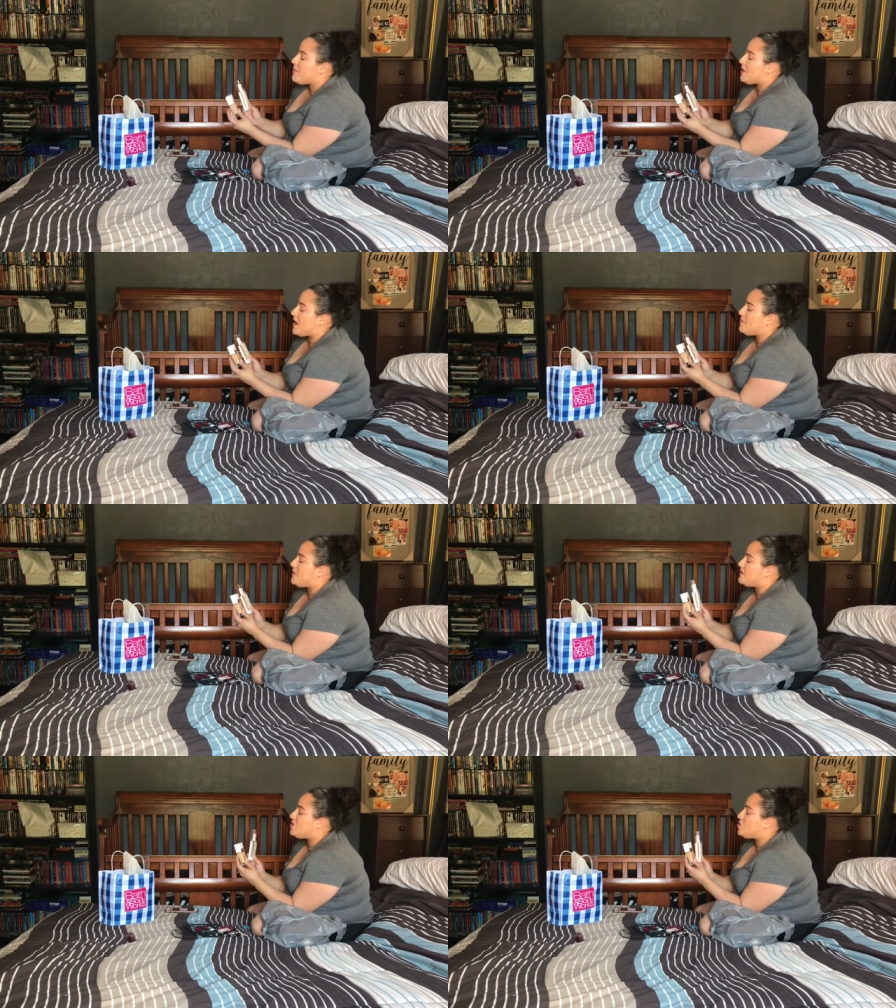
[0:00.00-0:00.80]
But I've
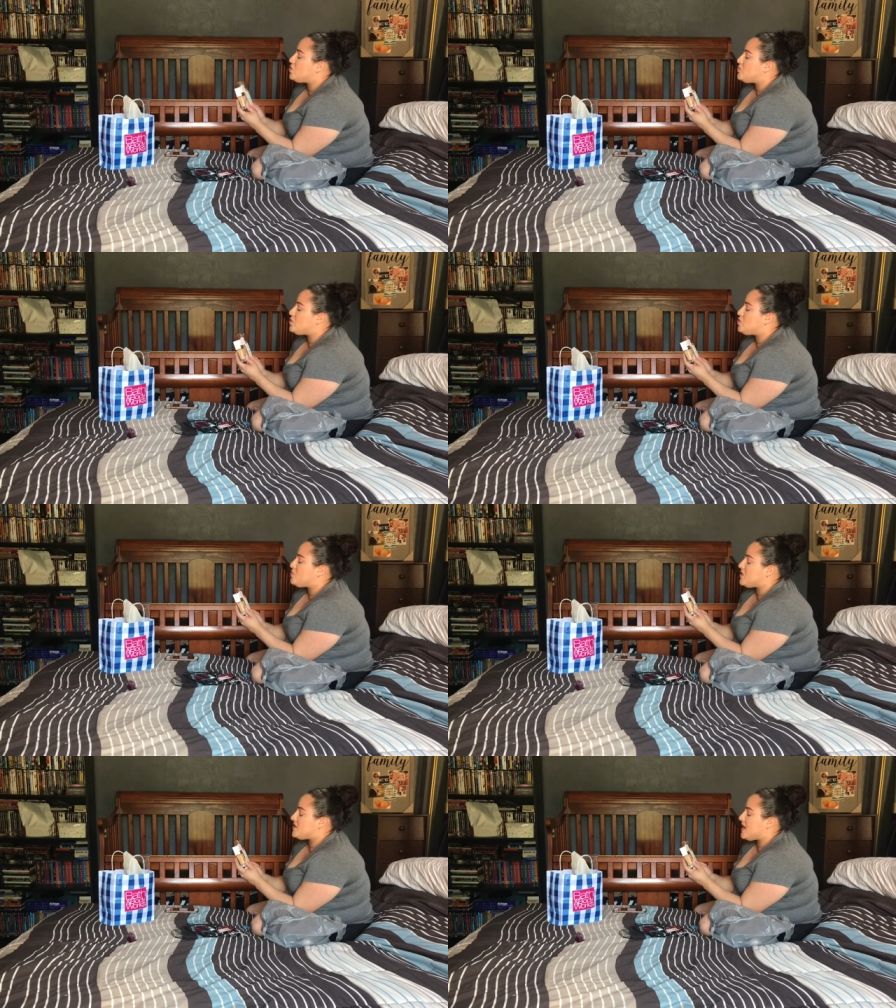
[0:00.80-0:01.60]
been super,
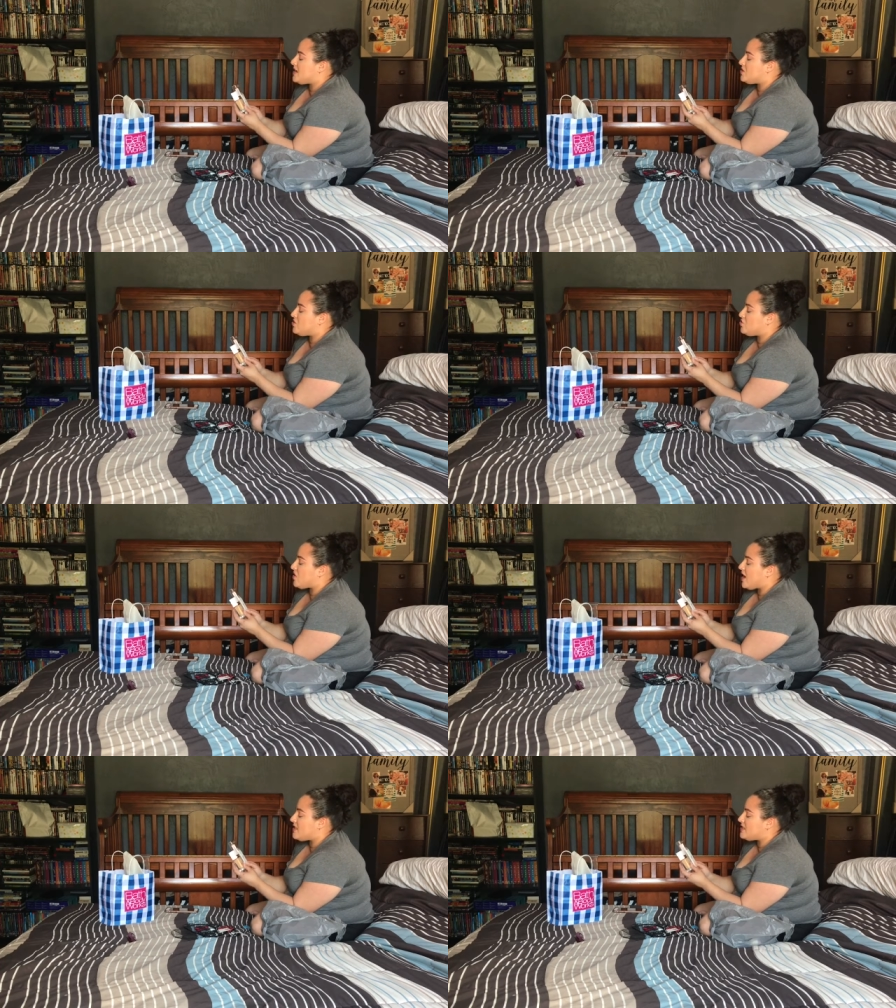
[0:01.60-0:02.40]
super excited to
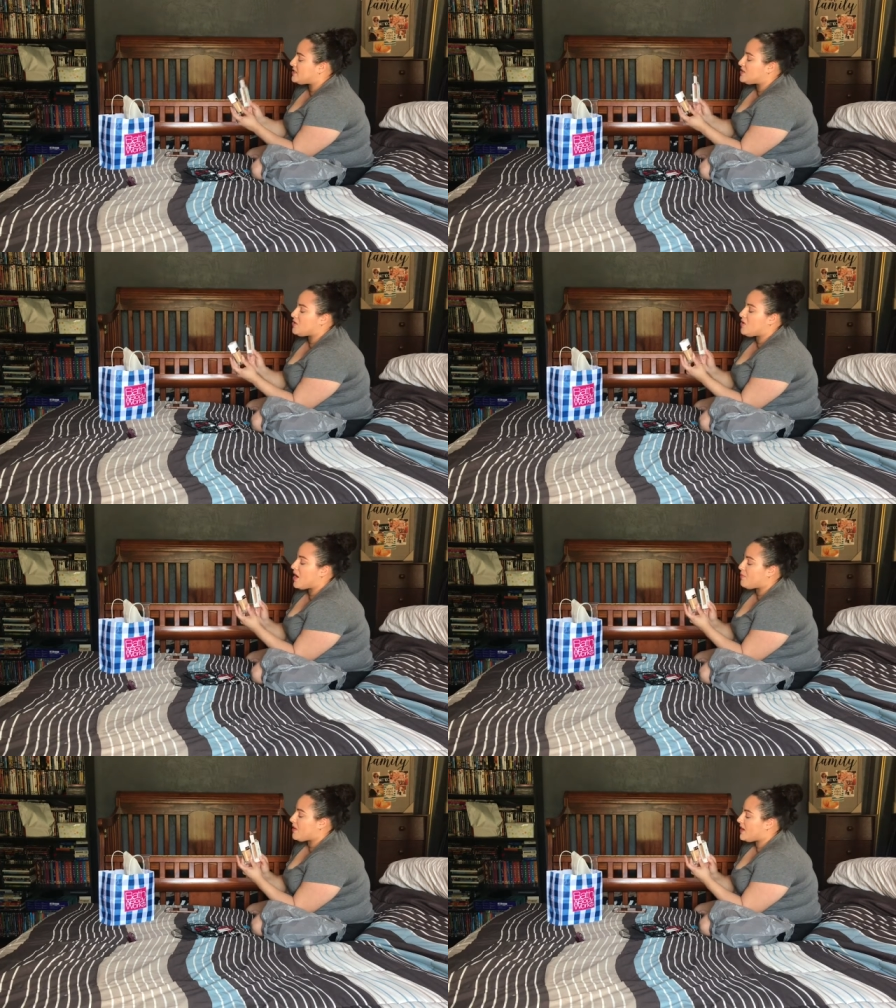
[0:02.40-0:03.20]
try this. So
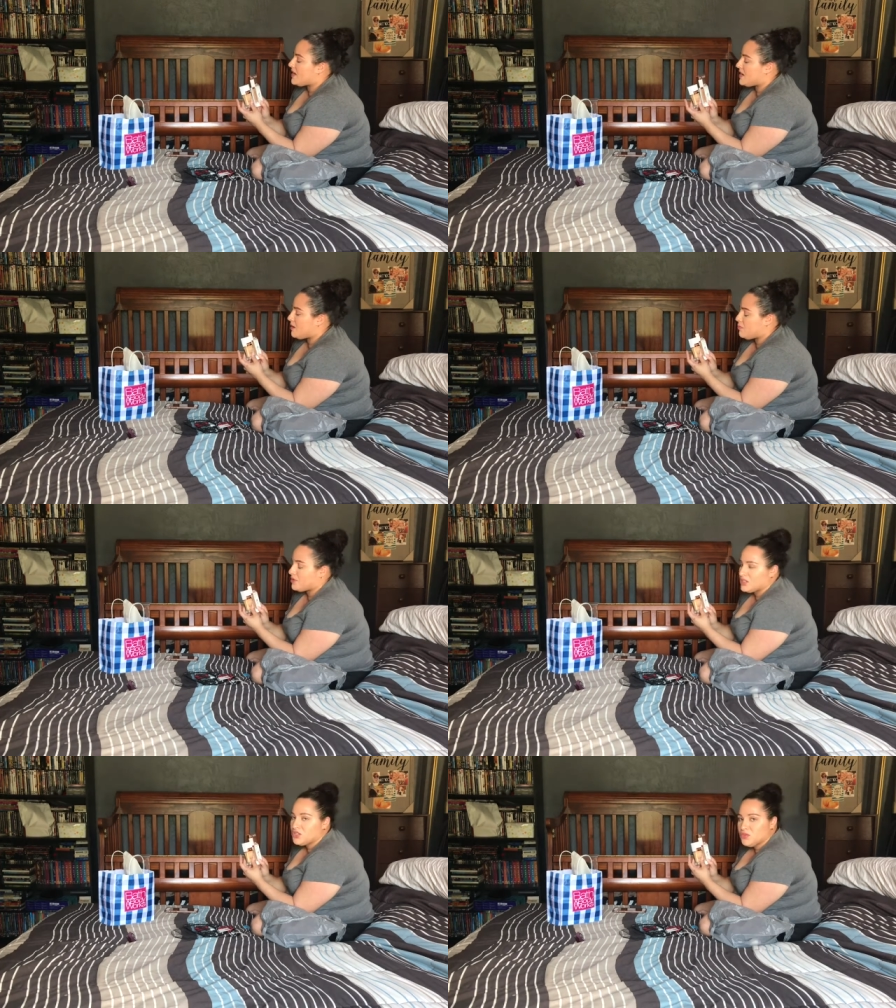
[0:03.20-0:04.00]
I went ahead and I
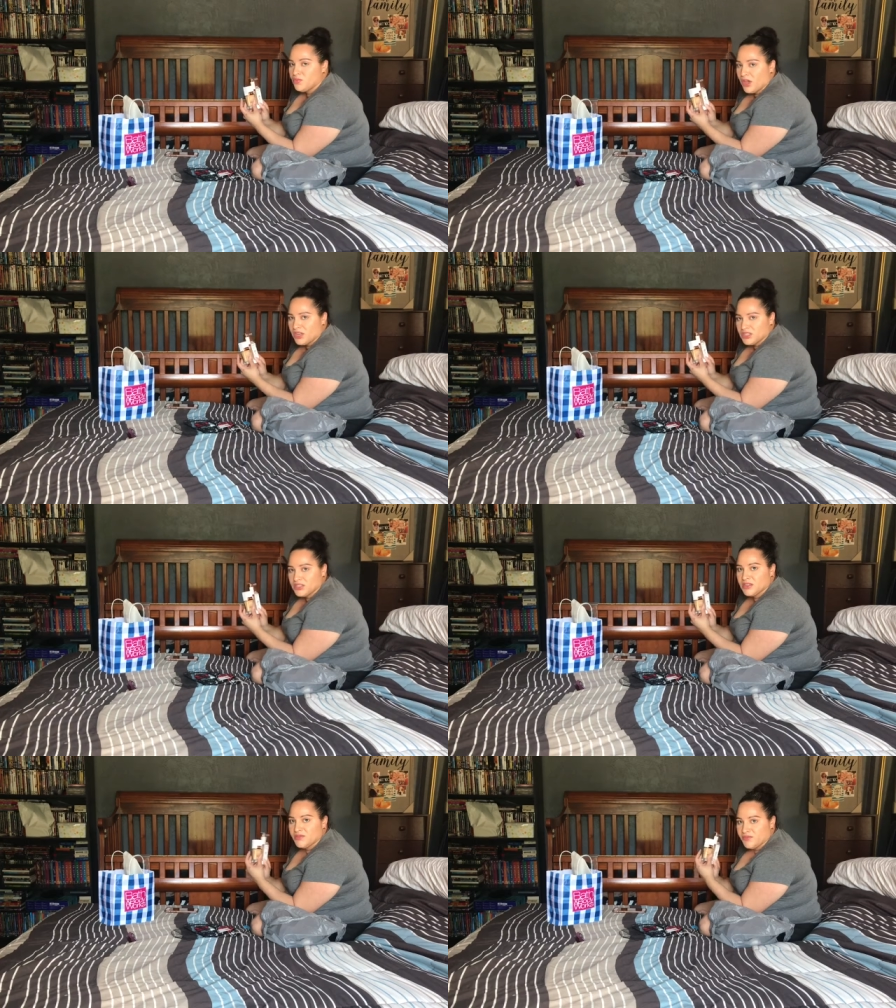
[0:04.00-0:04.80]
bought these two
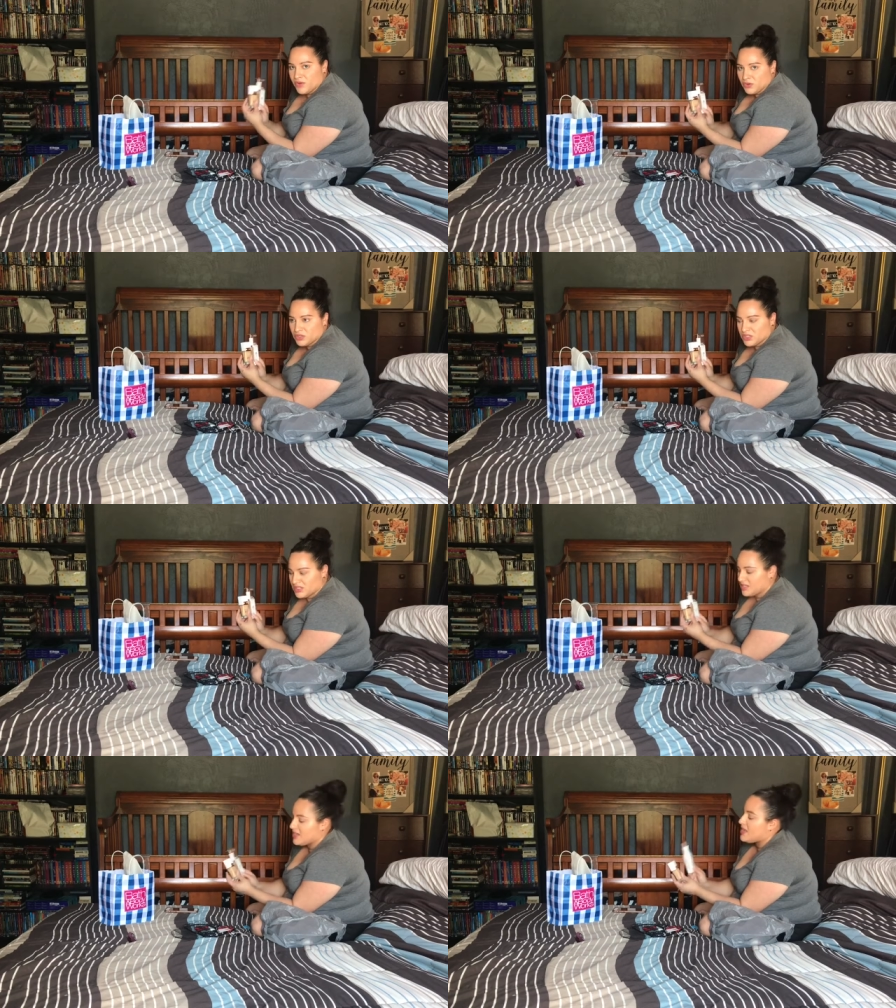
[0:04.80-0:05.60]
products first.